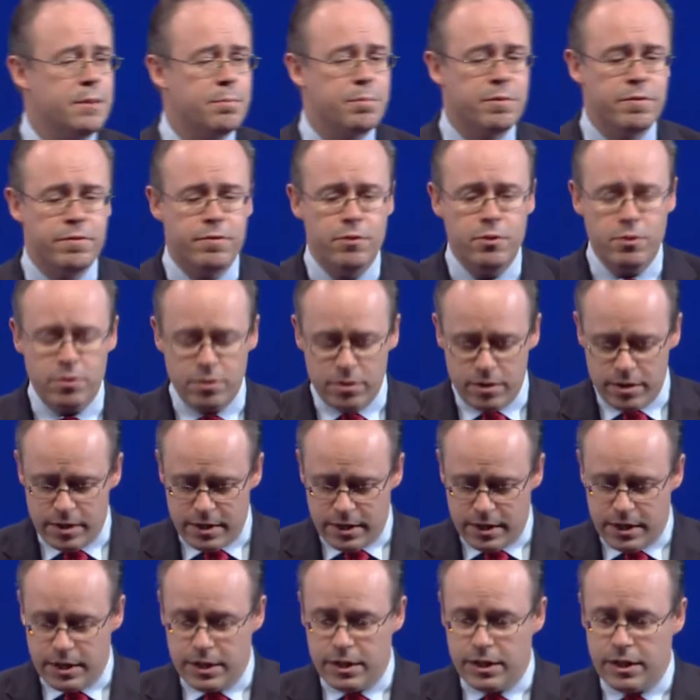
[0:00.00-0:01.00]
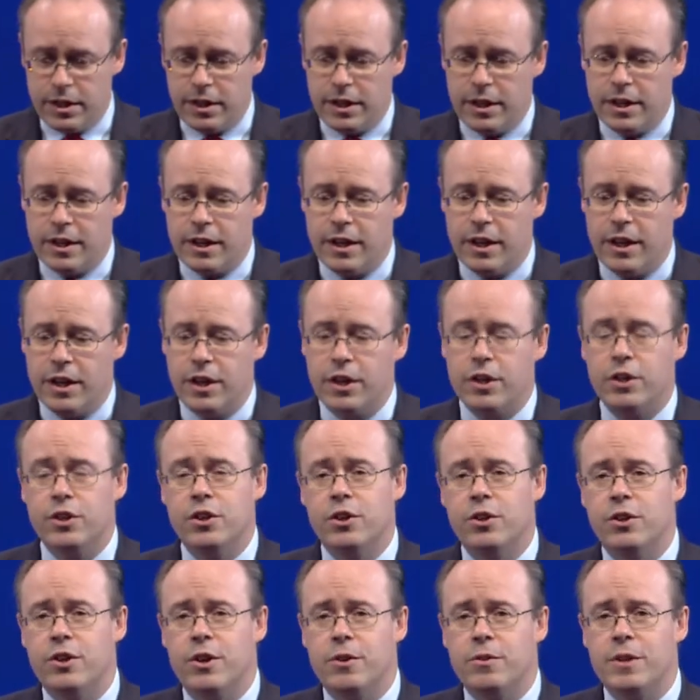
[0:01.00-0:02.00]
before,
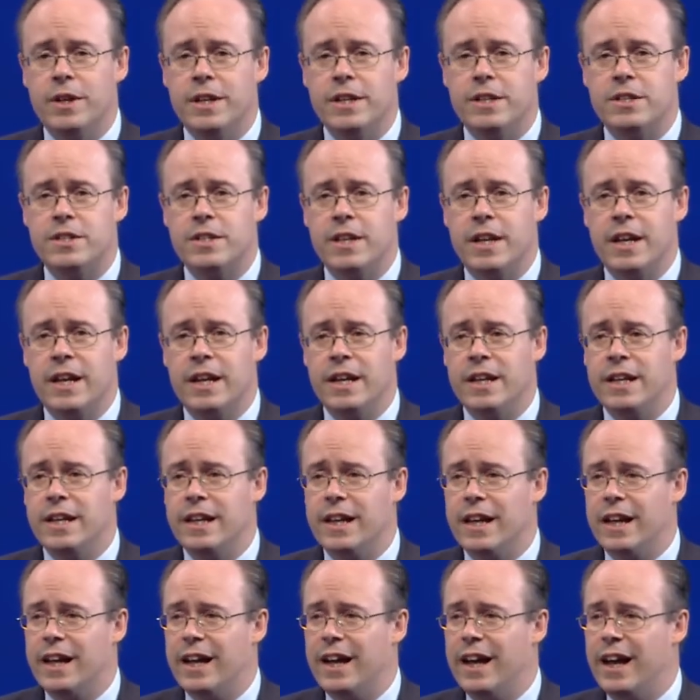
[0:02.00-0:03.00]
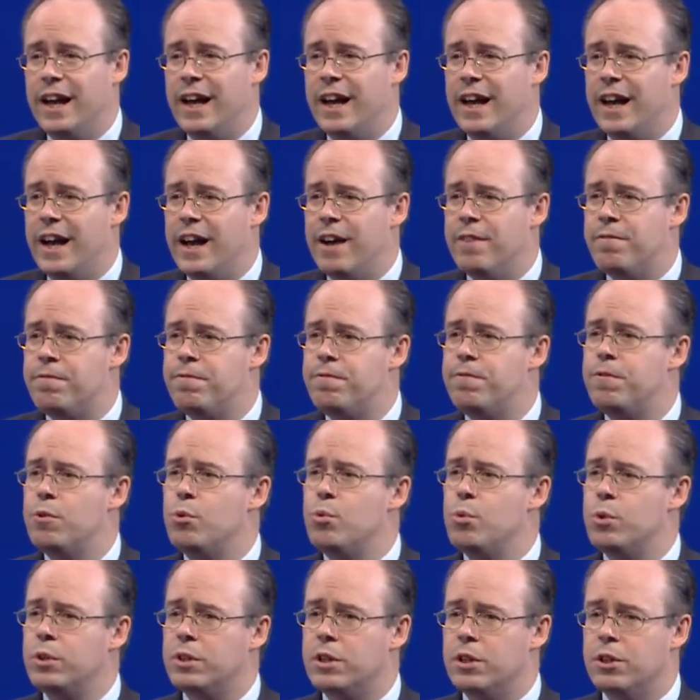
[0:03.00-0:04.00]
you'll know that it's a
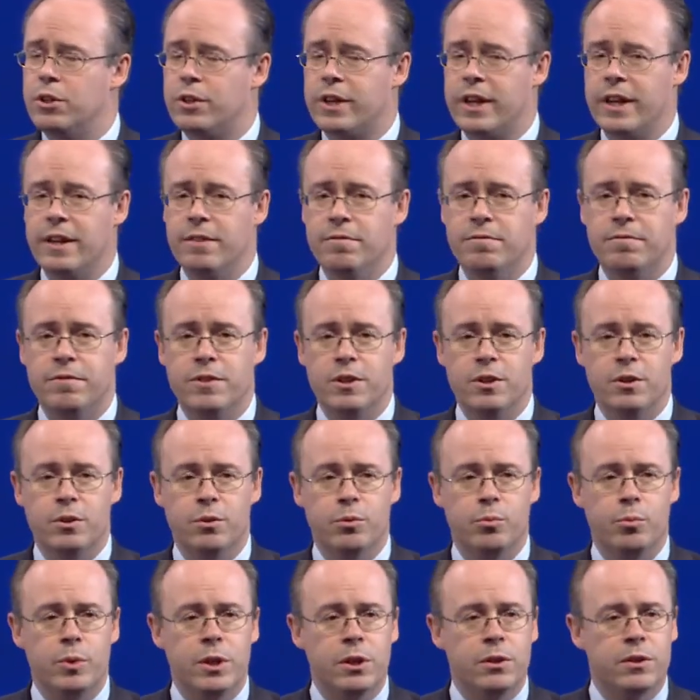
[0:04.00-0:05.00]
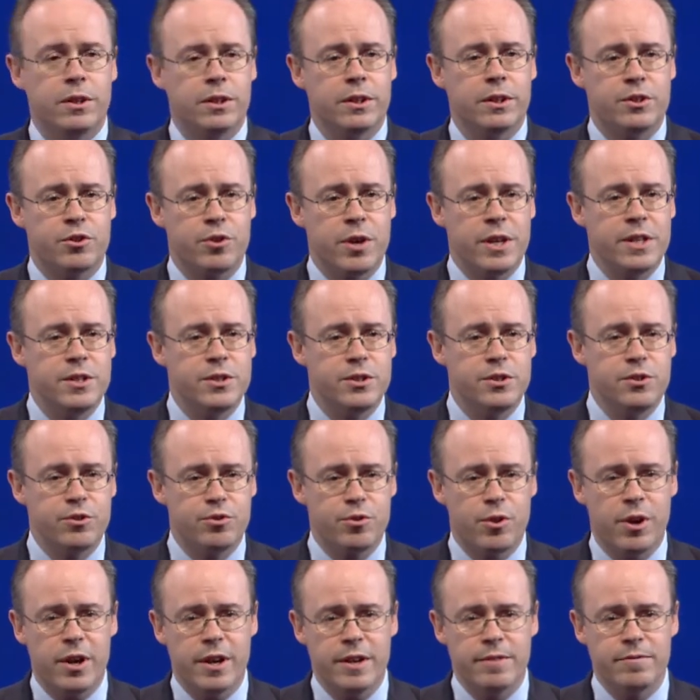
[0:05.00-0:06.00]
forward-looking view. We look at the trends and
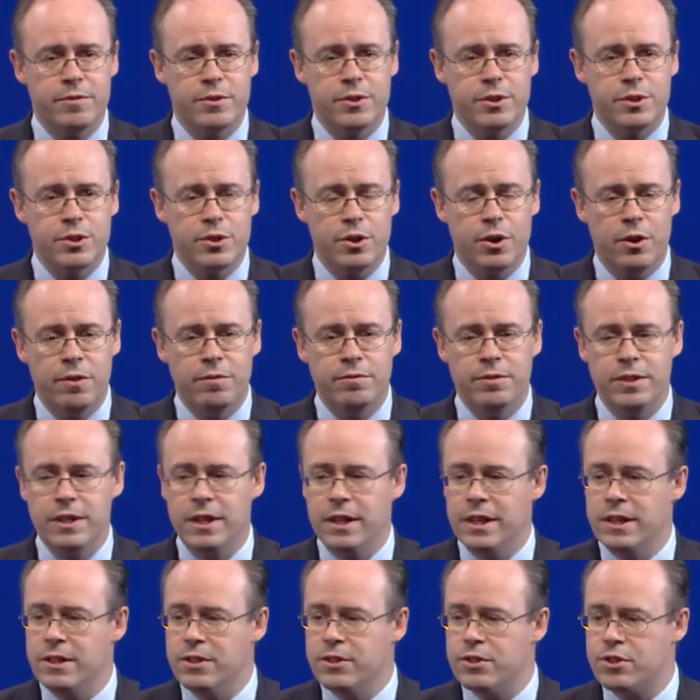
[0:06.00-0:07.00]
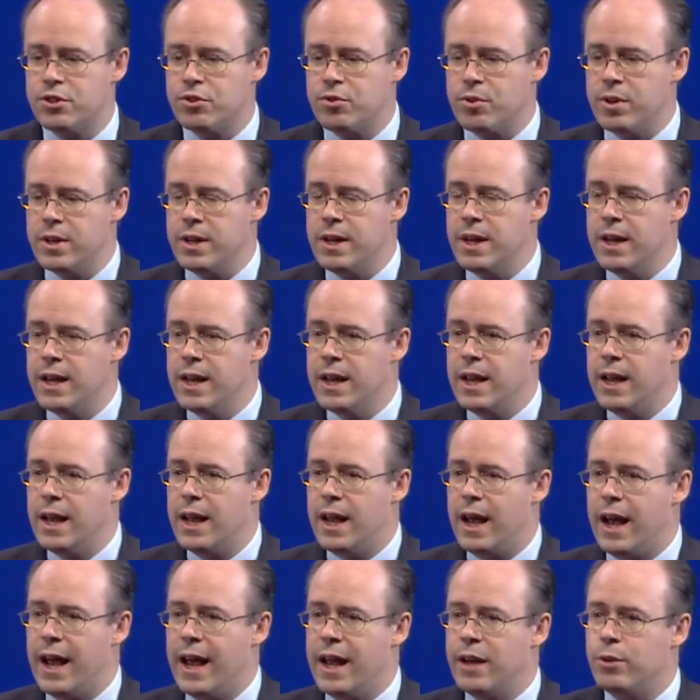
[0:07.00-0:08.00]
drivers of the industry,
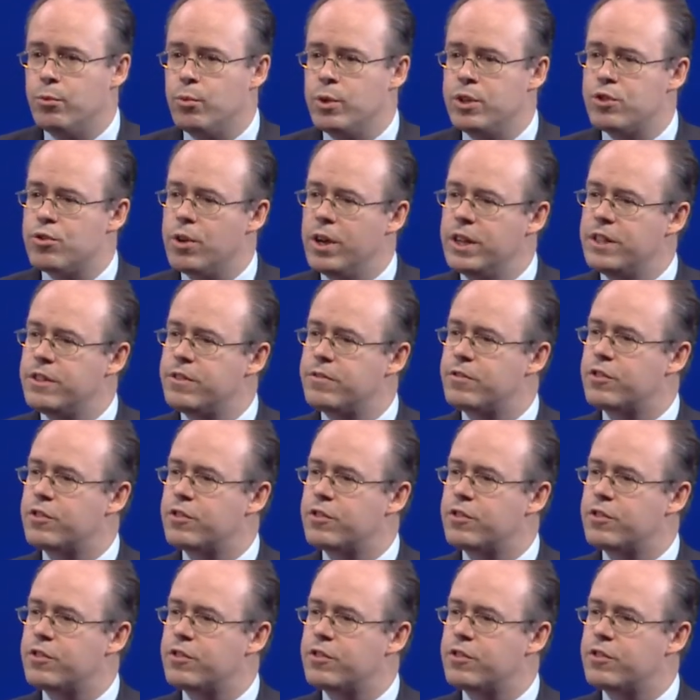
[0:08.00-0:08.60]
and we try to